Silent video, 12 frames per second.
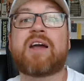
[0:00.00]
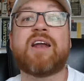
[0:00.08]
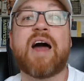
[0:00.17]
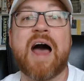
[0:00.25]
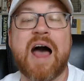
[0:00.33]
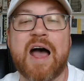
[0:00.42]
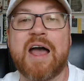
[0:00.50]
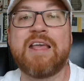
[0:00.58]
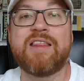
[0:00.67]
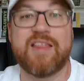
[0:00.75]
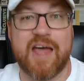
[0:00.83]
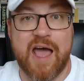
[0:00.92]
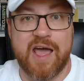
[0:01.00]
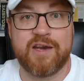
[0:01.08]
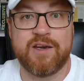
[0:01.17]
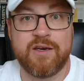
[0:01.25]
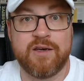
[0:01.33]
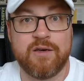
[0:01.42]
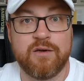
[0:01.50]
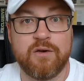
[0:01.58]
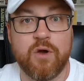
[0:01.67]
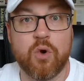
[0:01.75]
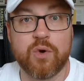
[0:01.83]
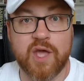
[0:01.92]
to hide that,
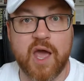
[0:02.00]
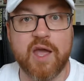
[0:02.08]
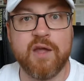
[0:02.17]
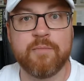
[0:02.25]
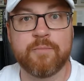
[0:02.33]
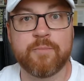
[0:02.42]
okay?